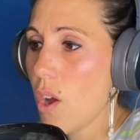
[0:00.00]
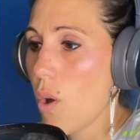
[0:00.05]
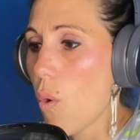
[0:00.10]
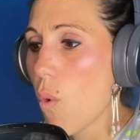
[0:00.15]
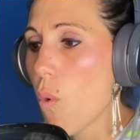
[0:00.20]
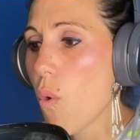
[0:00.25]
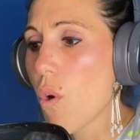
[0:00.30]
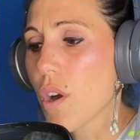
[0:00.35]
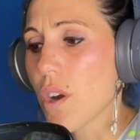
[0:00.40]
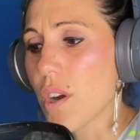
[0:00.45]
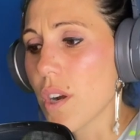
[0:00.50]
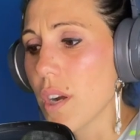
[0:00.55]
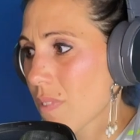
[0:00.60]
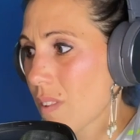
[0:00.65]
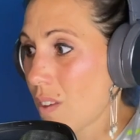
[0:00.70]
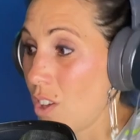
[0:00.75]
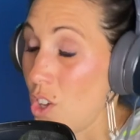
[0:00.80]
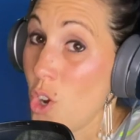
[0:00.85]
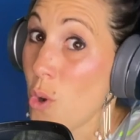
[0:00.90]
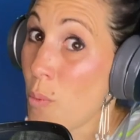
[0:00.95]
Or
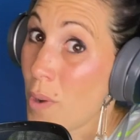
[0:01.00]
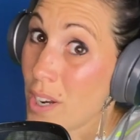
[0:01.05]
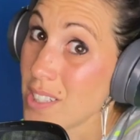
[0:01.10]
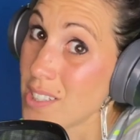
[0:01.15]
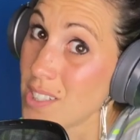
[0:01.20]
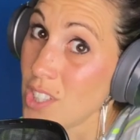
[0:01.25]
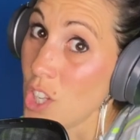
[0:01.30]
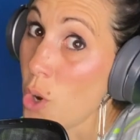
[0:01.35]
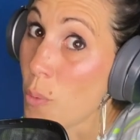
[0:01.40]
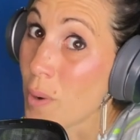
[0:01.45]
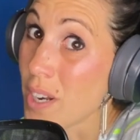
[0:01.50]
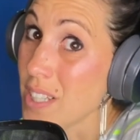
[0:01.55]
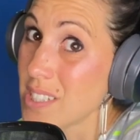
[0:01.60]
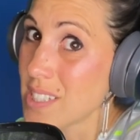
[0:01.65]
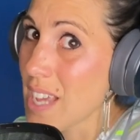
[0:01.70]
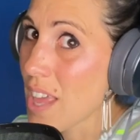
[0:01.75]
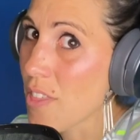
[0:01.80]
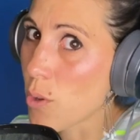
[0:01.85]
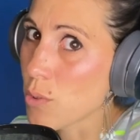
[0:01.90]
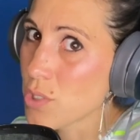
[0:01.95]
you don't want to you don't want to
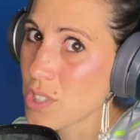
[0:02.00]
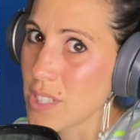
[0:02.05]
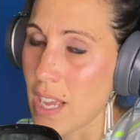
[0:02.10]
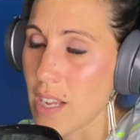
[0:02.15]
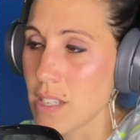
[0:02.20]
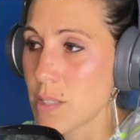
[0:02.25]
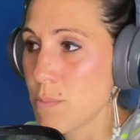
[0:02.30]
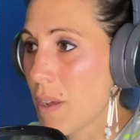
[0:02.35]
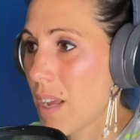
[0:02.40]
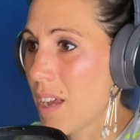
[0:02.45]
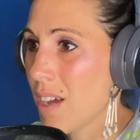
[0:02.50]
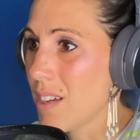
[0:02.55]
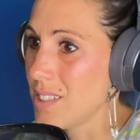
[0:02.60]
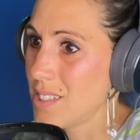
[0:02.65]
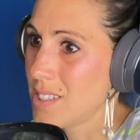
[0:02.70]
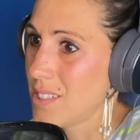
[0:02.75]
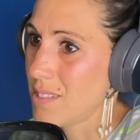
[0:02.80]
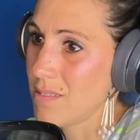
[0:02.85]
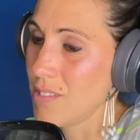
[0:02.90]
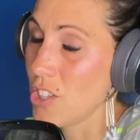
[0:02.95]
say those things
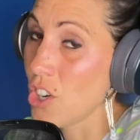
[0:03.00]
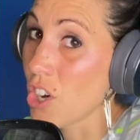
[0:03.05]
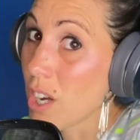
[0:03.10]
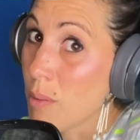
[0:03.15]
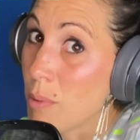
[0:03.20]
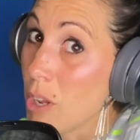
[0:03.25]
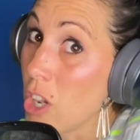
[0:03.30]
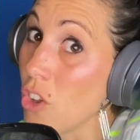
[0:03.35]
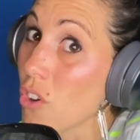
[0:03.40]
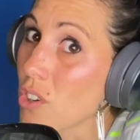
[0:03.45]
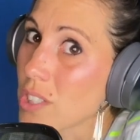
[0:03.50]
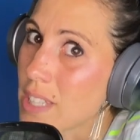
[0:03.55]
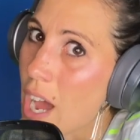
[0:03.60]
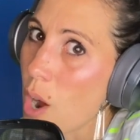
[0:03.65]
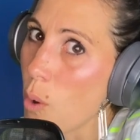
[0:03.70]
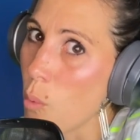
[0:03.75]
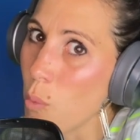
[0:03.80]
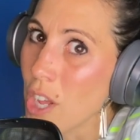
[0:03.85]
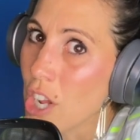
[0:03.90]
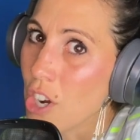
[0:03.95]
because you're going to be looked
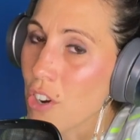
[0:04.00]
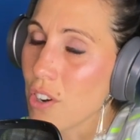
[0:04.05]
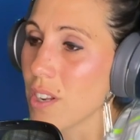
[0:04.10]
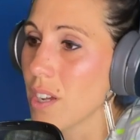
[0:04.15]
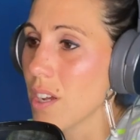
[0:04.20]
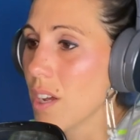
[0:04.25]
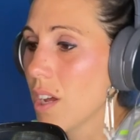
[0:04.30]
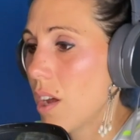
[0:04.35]
at weird.